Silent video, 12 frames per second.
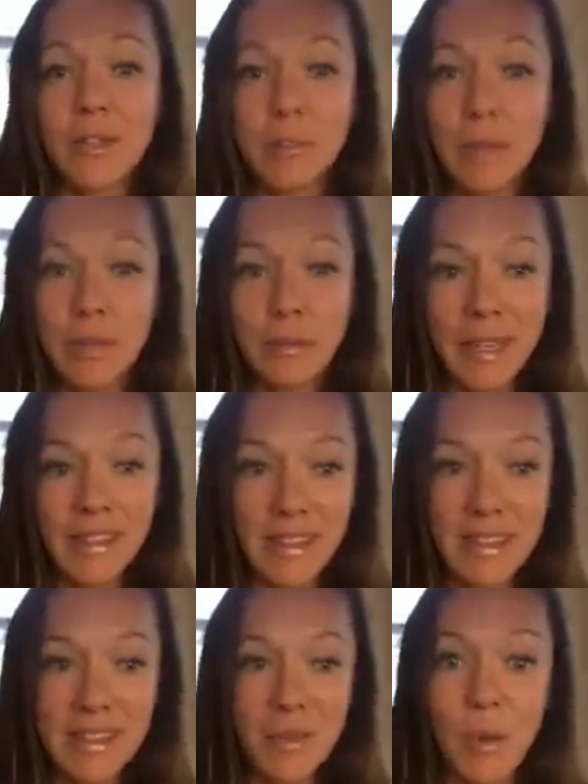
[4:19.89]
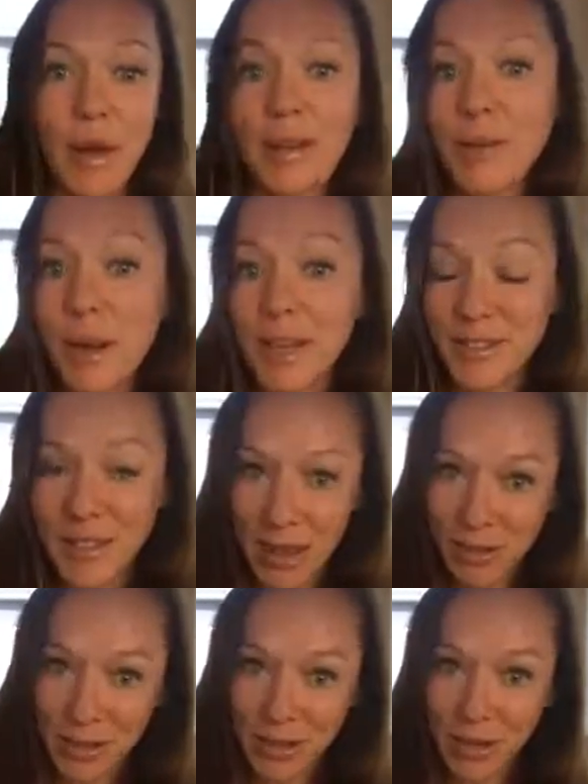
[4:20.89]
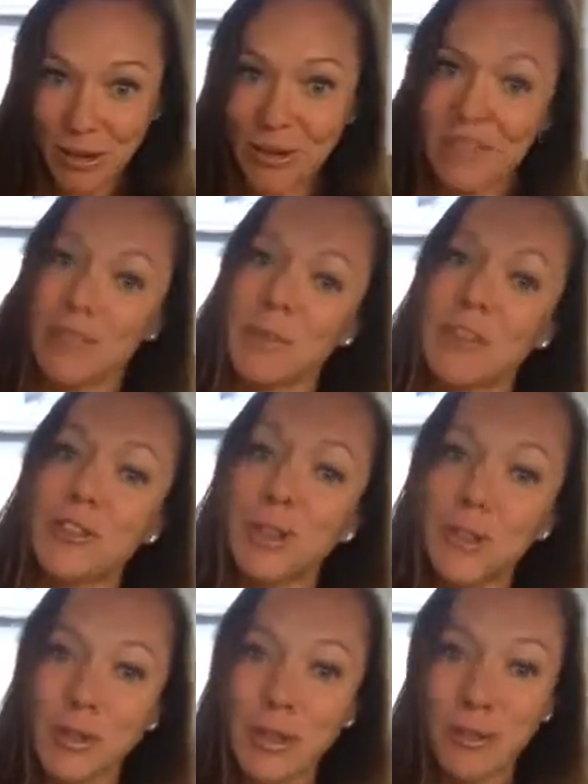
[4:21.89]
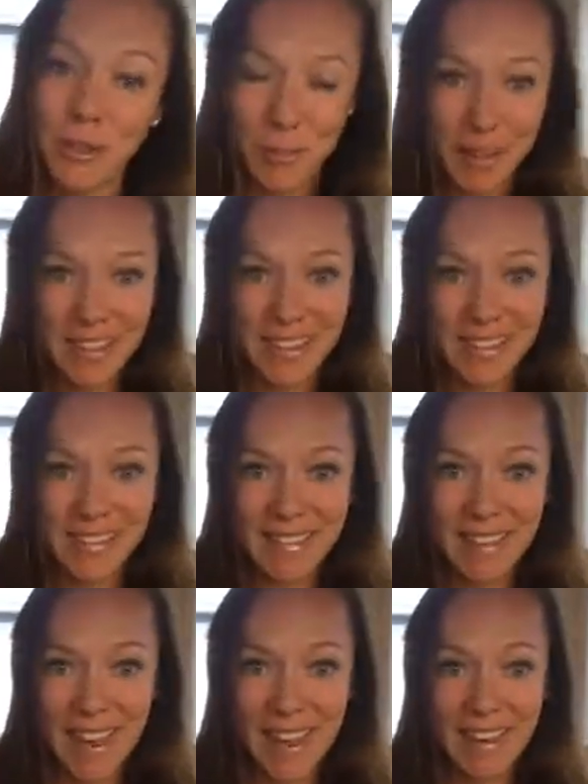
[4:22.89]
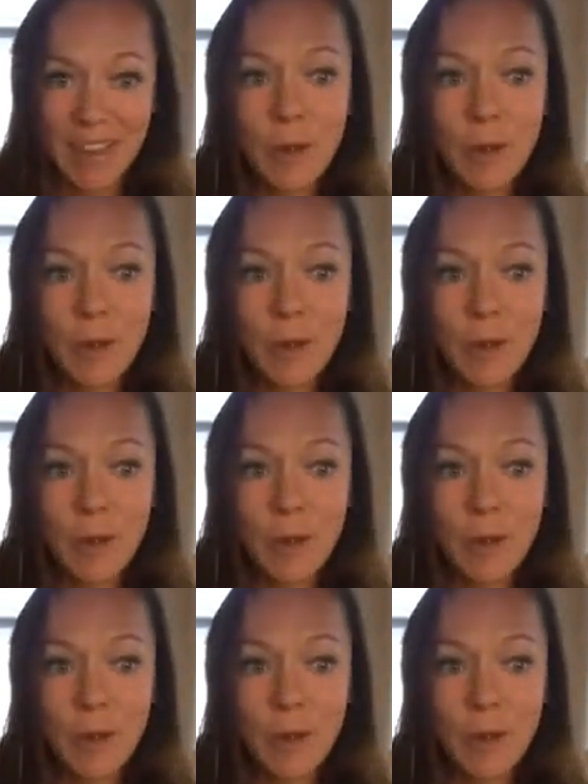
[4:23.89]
3 reasons why you want your sourdough to be truly fermented, okay?